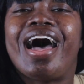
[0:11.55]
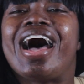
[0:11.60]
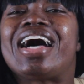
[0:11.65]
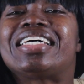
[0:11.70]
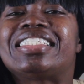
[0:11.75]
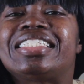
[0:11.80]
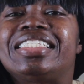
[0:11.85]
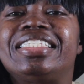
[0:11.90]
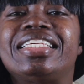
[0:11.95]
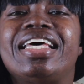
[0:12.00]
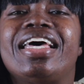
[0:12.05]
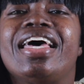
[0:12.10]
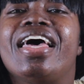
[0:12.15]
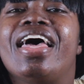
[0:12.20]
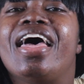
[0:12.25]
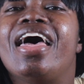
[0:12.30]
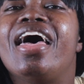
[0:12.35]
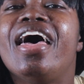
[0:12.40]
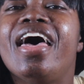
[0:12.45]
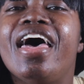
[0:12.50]
I said
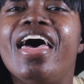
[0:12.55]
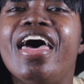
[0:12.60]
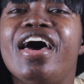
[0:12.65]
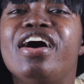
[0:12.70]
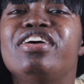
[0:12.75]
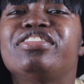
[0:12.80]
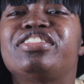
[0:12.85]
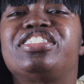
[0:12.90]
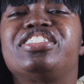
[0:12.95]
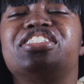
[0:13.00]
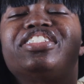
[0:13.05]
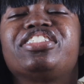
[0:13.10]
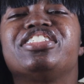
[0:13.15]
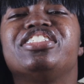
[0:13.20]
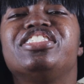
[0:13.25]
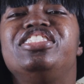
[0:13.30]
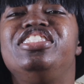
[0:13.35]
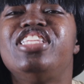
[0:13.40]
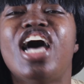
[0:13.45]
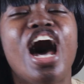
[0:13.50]
hell to
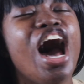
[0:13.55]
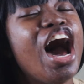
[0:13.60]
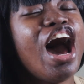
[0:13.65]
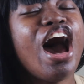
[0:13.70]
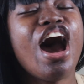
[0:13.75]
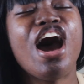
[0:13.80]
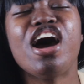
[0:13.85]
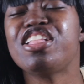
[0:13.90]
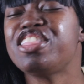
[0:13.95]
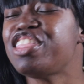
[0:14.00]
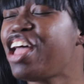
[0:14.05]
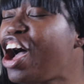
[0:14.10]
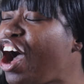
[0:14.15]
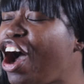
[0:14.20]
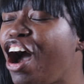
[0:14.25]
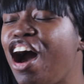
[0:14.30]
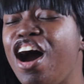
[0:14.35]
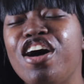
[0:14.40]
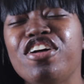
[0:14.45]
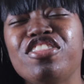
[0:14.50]
the no,
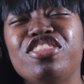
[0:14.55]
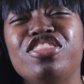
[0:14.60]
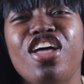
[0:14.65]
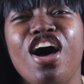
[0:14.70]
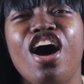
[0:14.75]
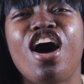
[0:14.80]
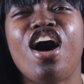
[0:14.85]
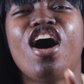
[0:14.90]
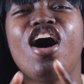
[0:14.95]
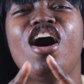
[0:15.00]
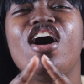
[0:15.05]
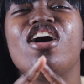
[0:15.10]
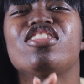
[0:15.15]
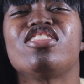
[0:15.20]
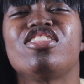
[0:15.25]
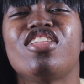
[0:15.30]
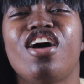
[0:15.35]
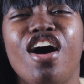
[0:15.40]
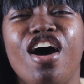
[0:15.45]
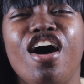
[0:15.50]
no, no,
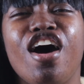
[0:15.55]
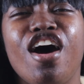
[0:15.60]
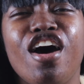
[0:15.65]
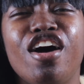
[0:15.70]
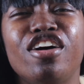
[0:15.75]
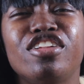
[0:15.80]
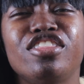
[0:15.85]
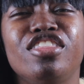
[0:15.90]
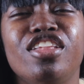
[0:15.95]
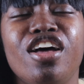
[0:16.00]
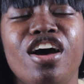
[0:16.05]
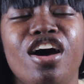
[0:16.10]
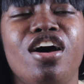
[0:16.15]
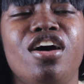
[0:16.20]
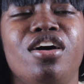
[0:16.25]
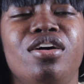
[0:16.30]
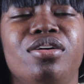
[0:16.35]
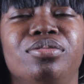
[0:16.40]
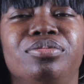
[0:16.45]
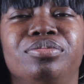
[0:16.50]
no,
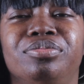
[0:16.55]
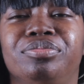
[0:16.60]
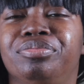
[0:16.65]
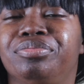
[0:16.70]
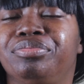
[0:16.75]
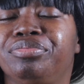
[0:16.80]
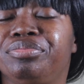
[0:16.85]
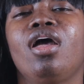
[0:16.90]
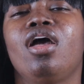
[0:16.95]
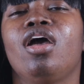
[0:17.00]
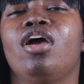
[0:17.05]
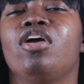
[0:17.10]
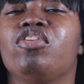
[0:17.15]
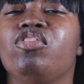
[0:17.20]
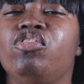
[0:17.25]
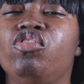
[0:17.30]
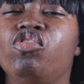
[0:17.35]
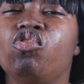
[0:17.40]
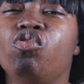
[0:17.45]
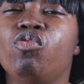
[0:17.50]
no.
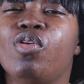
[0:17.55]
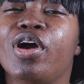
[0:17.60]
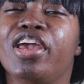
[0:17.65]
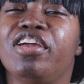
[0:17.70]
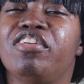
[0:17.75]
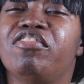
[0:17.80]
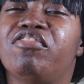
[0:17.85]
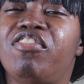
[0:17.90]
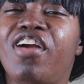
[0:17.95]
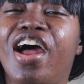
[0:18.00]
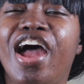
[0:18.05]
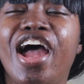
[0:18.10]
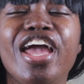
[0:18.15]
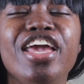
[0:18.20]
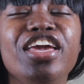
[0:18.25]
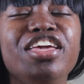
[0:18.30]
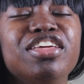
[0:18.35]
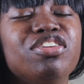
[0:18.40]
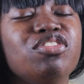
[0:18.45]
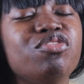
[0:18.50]
You ain't
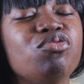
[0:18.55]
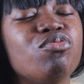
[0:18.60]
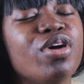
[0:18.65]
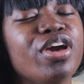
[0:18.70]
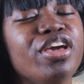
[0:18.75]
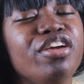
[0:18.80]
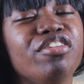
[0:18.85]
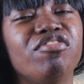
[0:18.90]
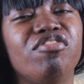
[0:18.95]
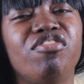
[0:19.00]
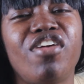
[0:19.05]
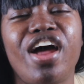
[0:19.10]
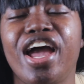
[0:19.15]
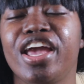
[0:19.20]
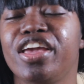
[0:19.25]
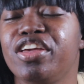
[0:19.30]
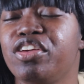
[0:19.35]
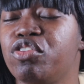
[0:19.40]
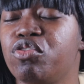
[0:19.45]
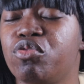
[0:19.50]
right, you ain't
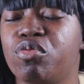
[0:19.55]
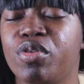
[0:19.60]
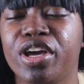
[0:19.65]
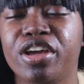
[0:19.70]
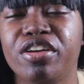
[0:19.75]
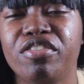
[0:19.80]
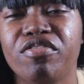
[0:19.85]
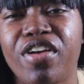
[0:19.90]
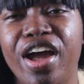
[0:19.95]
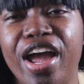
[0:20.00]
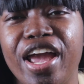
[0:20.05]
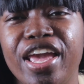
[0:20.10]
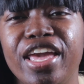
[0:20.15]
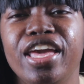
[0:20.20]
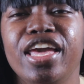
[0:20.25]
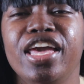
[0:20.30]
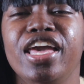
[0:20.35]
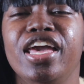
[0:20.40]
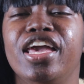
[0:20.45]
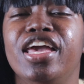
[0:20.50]
right, you ain't
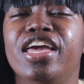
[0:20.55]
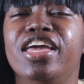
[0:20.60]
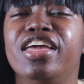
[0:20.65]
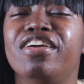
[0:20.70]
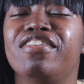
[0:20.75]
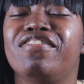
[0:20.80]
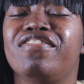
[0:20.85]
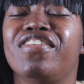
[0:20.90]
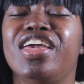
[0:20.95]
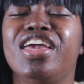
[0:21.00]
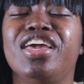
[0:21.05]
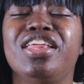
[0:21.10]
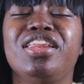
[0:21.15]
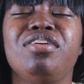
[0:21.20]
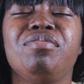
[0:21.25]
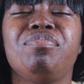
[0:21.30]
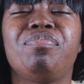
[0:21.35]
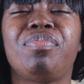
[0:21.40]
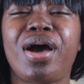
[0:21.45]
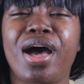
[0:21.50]
right. And
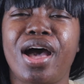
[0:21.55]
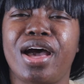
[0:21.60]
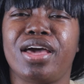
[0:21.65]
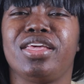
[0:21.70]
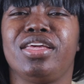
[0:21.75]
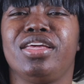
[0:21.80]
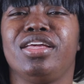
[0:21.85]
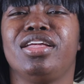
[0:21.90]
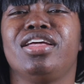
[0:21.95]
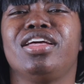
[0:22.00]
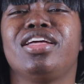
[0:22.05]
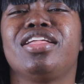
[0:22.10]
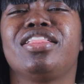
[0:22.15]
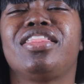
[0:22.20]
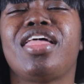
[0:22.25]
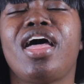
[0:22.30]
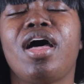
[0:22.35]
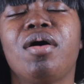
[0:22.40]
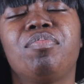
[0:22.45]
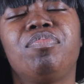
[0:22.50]
anybody
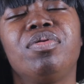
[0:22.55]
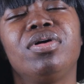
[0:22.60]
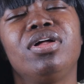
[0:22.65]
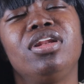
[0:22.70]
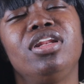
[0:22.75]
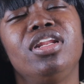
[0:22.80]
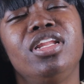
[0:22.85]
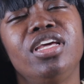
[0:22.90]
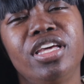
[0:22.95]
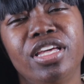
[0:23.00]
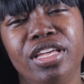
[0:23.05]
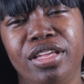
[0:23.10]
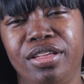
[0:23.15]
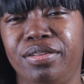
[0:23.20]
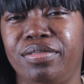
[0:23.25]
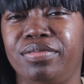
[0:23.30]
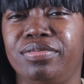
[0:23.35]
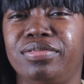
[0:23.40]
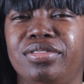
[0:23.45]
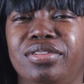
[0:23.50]
that
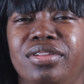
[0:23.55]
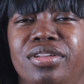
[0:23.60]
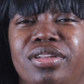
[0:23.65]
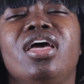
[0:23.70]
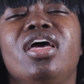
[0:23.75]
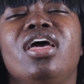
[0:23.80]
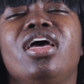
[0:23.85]
believes